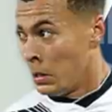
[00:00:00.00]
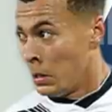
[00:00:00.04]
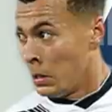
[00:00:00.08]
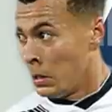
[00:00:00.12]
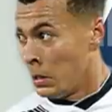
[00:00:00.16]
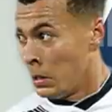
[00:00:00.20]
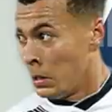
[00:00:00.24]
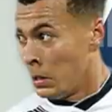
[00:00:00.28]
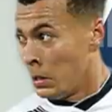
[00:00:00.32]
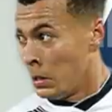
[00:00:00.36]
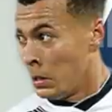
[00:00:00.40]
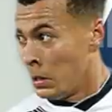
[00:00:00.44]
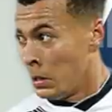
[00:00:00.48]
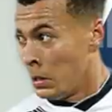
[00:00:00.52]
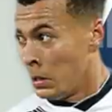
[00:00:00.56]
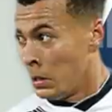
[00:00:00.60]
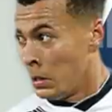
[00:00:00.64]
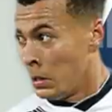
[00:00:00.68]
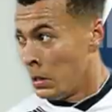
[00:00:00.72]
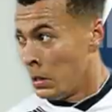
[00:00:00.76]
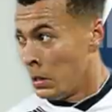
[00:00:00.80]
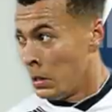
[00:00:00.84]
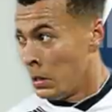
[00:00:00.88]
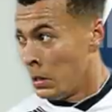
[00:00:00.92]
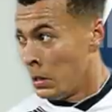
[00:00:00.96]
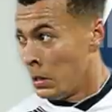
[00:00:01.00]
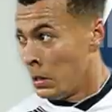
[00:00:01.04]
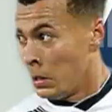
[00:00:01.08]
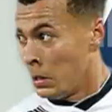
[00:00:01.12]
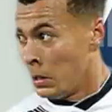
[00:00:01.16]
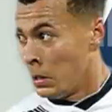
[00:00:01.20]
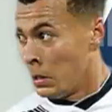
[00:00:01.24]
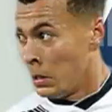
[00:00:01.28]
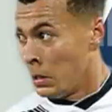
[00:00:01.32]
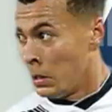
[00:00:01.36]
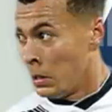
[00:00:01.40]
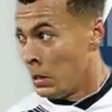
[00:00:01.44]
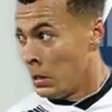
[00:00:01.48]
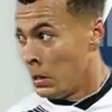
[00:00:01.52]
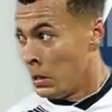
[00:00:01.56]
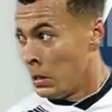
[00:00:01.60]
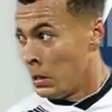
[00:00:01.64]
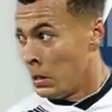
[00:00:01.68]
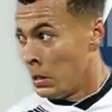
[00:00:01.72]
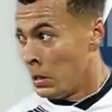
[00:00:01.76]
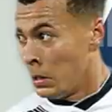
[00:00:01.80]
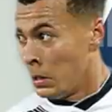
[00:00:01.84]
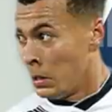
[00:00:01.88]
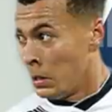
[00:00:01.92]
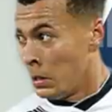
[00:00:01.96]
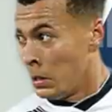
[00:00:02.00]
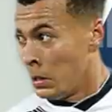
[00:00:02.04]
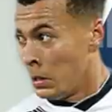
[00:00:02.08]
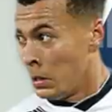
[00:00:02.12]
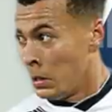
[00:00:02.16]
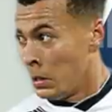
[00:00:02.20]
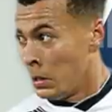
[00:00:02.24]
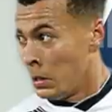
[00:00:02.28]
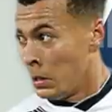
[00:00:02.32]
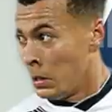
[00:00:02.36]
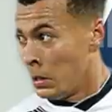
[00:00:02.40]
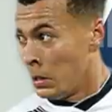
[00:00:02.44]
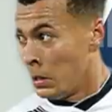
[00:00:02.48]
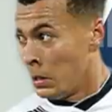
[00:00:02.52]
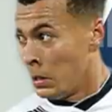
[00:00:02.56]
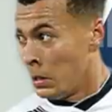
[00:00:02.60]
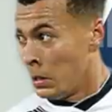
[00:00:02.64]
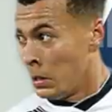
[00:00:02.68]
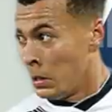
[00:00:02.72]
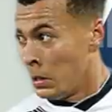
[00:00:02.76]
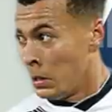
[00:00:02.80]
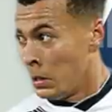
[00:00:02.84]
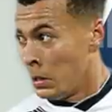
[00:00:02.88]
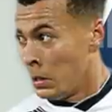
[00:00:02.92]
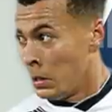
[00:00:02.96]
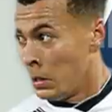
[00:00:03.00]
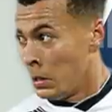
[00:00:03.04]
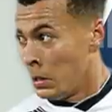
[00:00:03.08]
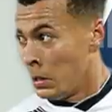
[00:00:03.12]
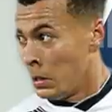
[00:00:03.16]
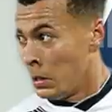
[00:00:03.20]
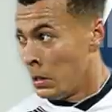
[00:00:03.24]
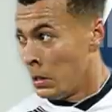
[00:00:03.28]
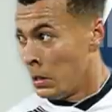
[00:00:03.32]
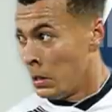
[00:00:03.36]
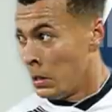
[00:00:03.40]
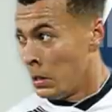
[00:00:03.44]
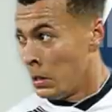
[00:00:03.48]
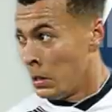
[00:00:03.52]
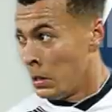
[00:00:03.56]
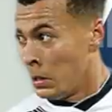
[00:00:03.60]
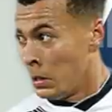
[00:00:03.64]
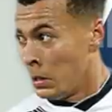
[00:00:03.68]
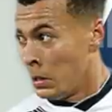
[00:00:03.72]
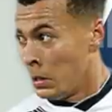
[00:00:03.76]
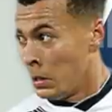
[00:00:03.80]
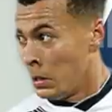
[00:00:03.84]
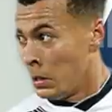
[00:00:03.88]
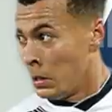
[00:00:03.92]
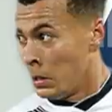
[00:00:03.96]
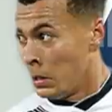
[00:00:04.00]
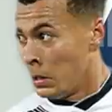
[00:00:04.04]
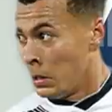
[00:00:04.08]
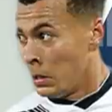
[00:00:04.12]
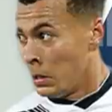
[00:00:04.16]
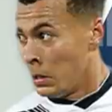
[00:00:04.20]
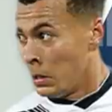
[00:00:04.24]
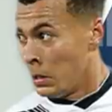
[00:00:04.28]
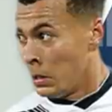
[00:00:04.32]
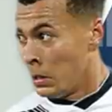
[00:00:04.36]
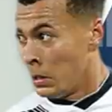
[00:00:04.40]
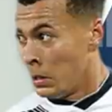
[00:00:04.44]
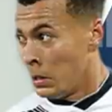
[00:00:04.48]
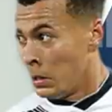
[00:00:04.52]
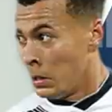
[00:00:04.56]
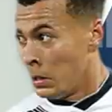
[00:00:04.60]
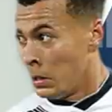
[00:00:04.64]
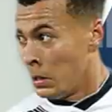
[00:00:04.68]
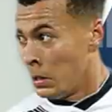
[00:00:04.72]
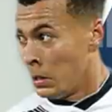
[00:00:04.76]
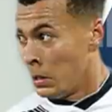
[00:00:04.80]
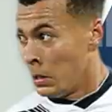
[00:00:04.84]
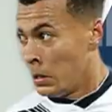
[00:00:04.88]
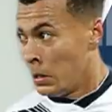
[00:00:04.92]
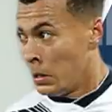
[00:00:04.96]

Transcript: (silent)